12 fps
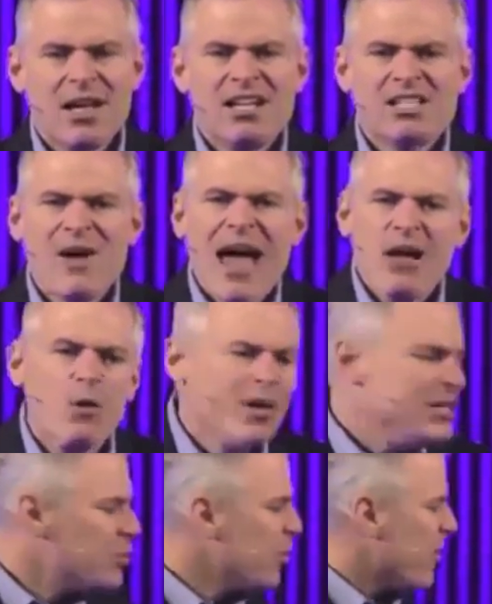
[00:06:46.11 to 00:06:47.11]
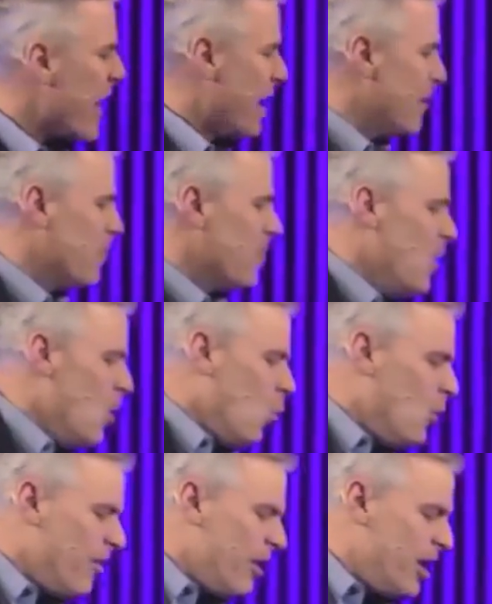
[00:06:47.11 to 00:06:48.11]
So how do we do that?
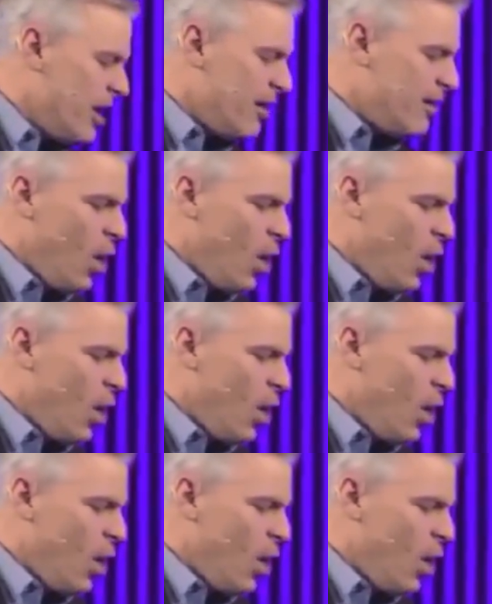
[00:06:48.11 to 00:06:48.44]
Well, the